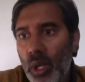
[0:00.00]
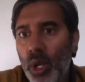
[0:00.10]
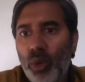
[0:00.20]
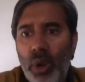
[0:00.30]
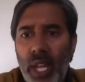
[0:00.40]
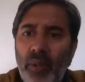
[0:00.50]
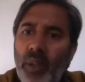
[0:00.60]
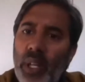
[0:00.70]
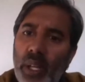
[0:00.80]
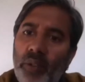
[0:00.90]
grieve
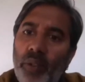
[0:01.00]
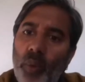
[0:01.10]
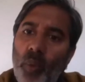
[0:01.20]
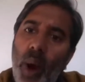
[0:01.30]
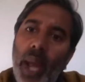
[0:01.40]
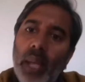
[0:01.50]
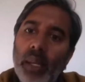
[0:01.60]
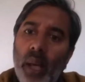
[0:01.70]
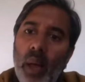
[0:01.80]
in different ways?